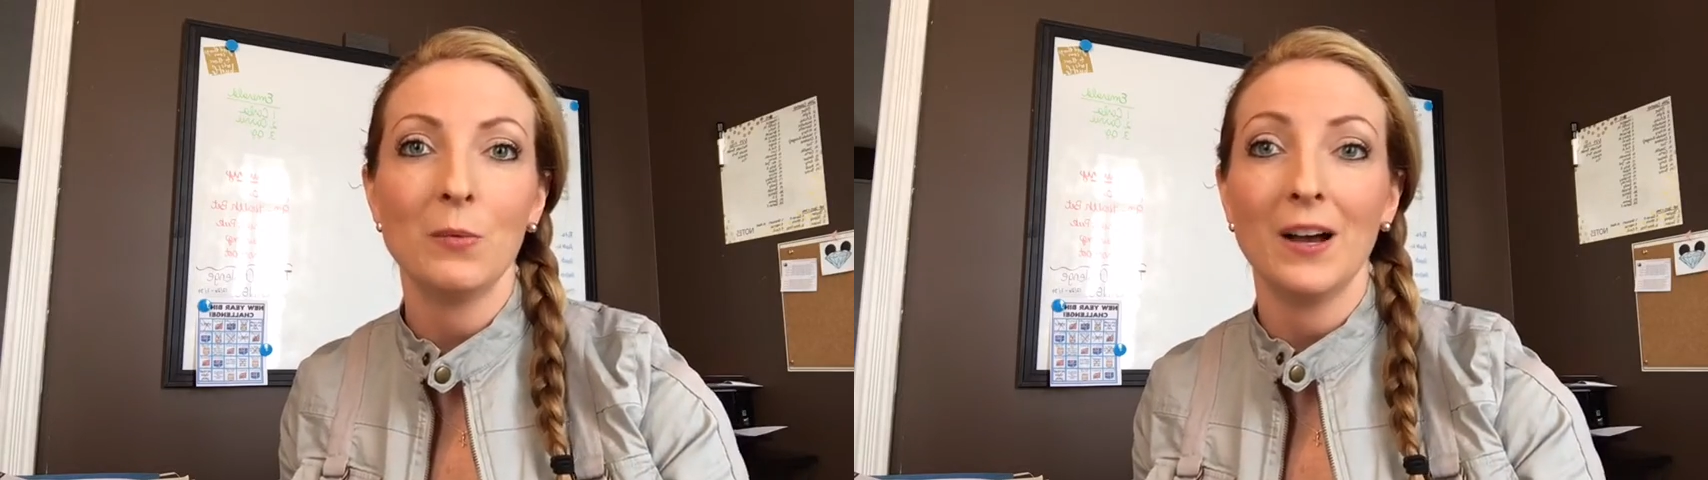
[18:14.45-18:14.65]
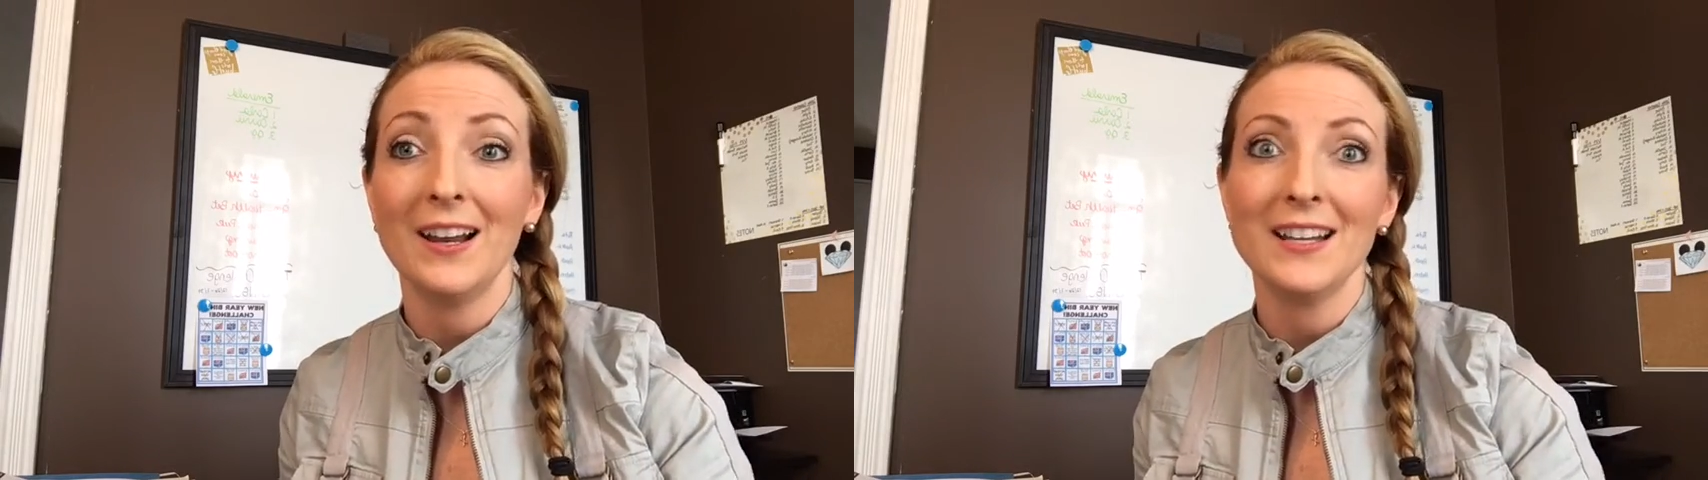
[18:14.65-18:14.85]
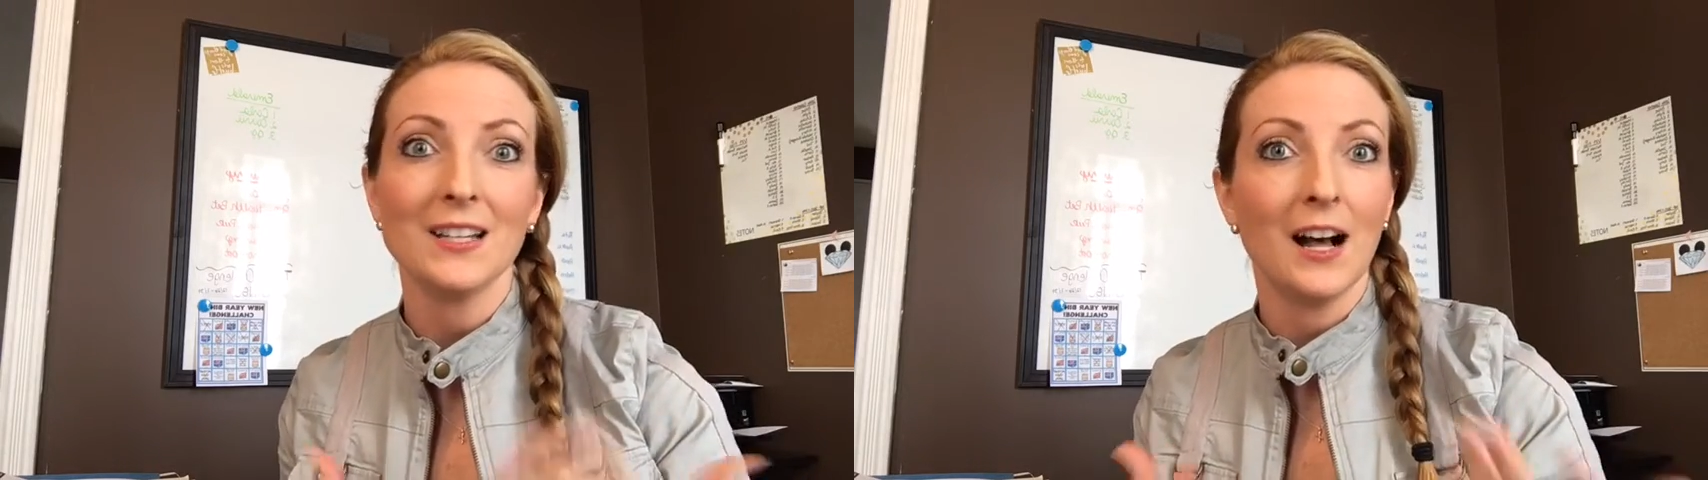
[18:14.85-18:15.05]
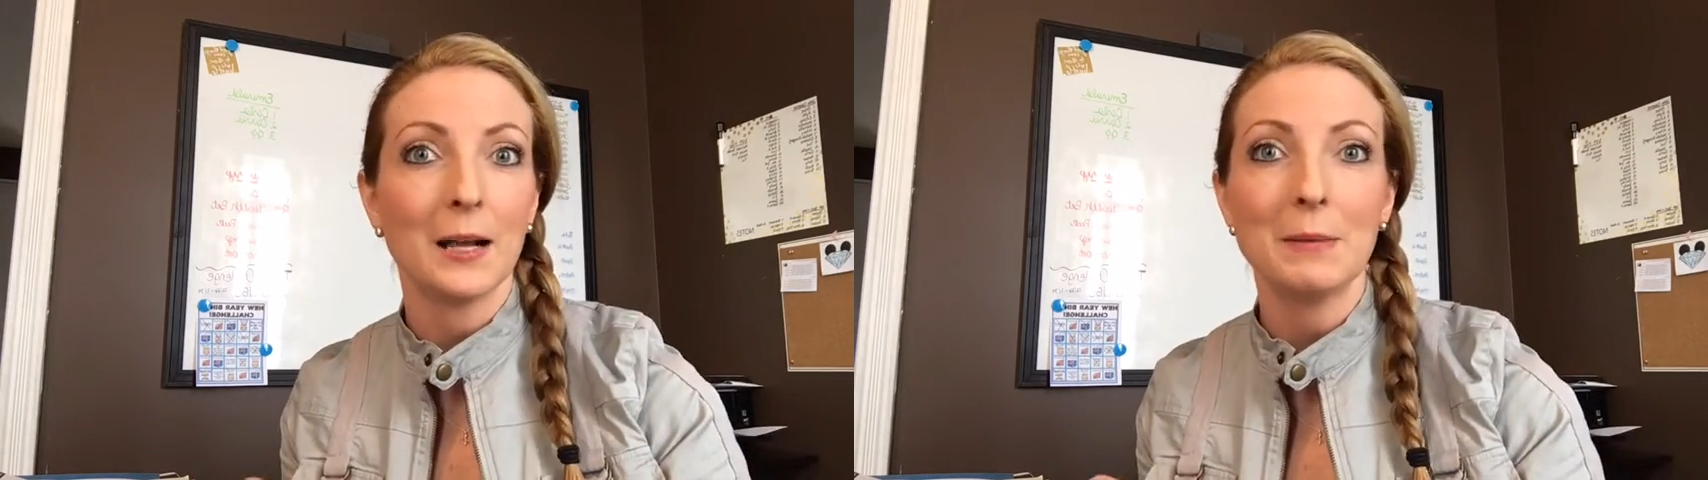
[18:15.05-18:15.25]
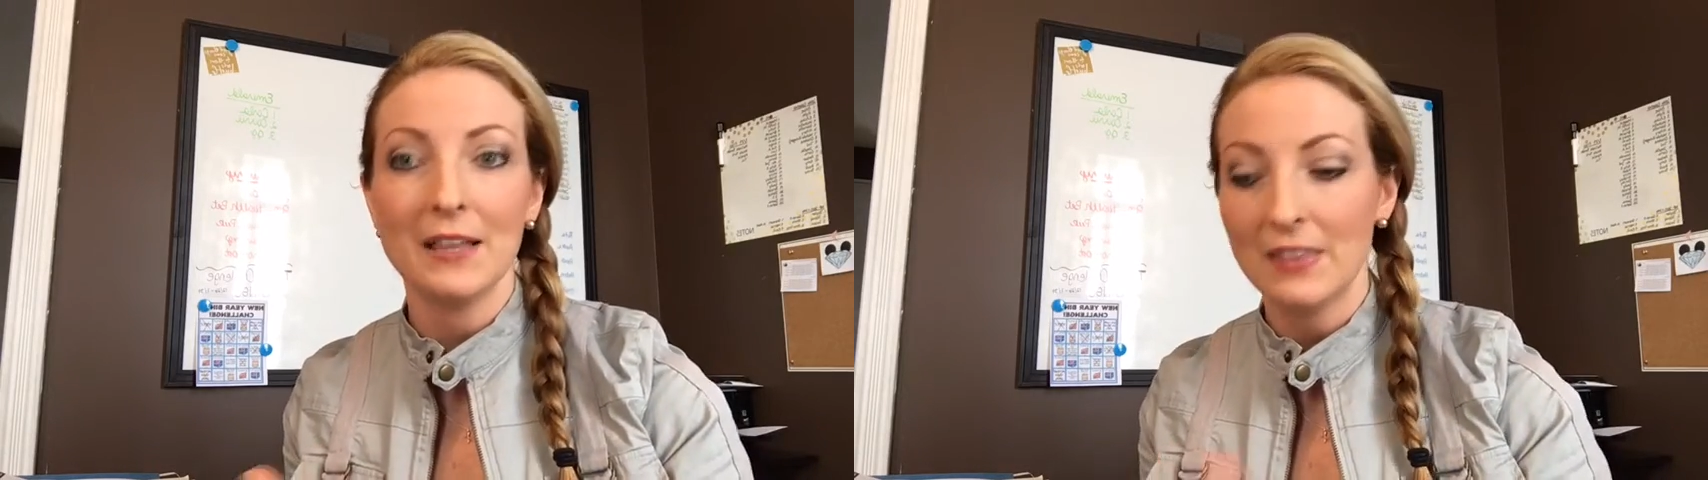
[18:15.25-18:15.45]
want, I
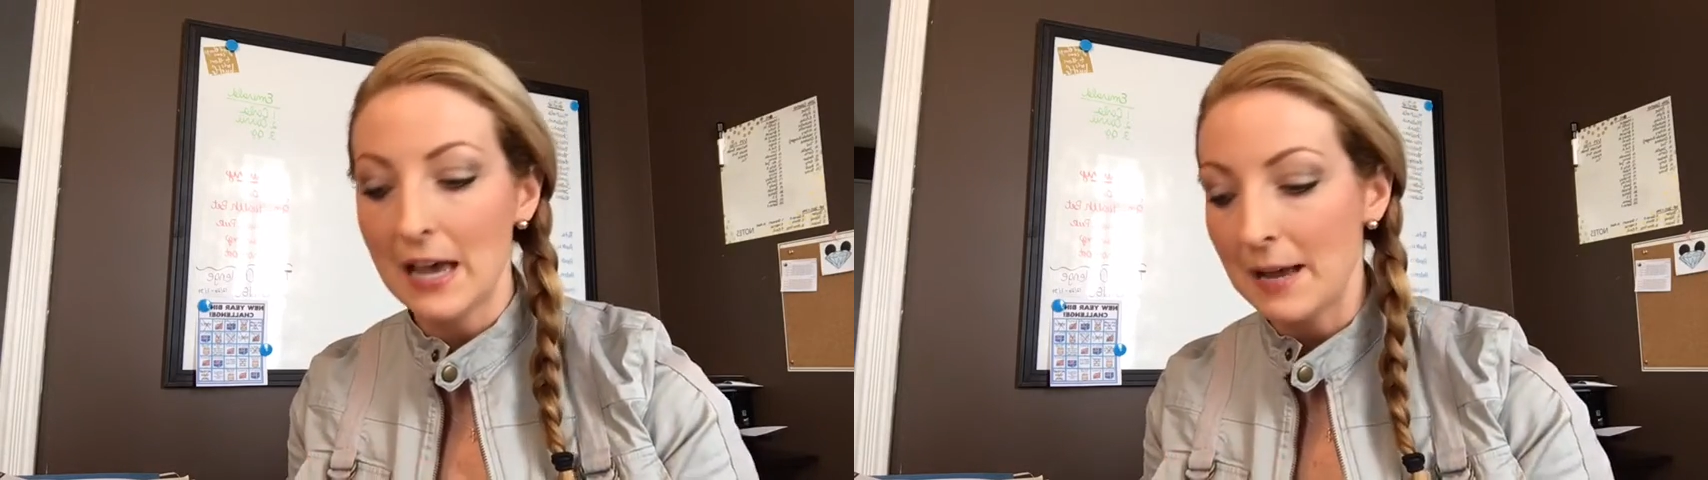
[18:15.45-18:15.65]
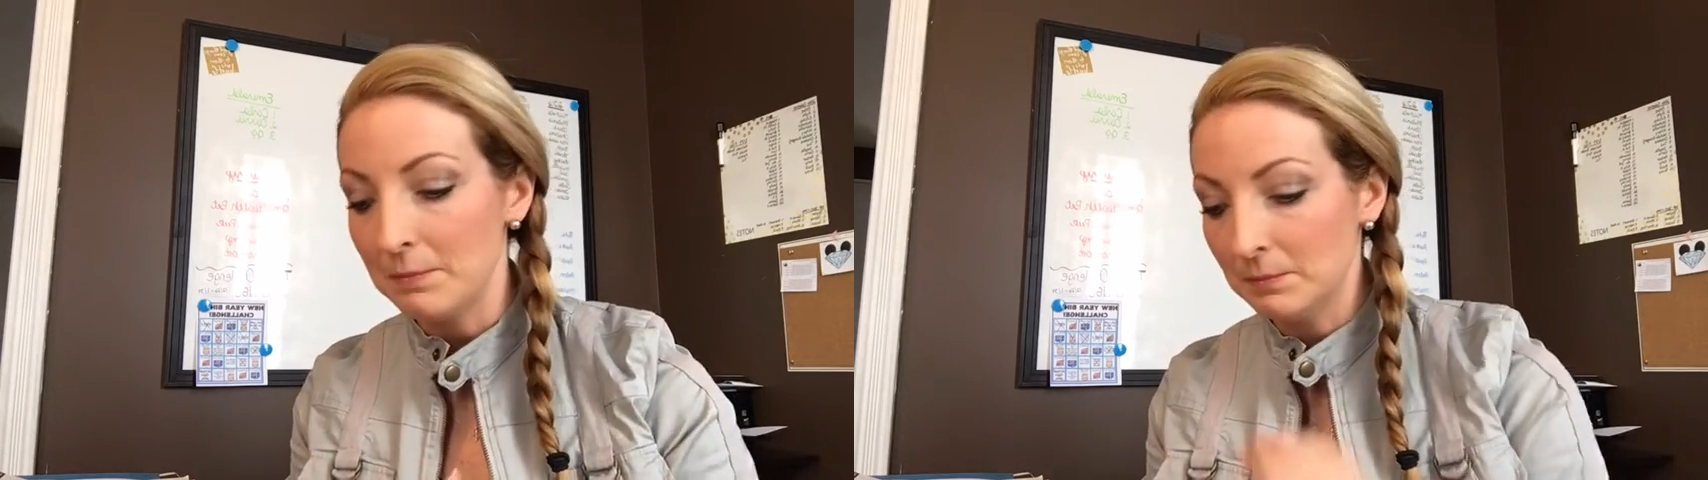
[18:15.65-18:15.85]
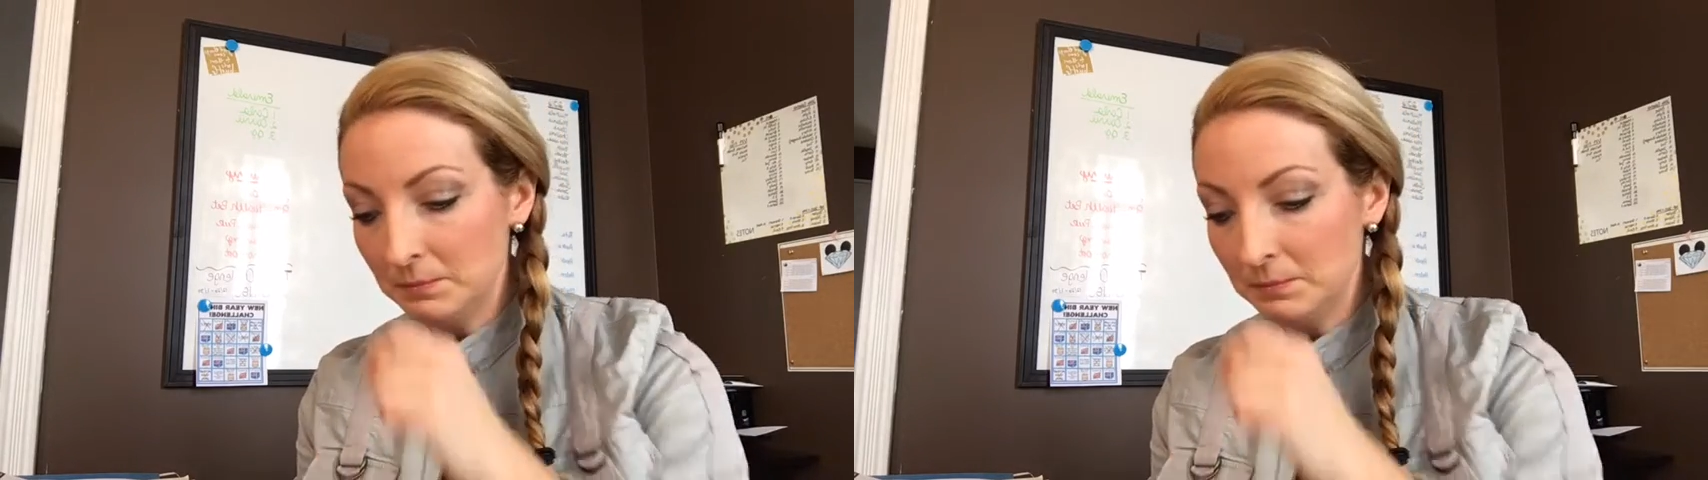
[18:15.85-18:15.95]
talk about that.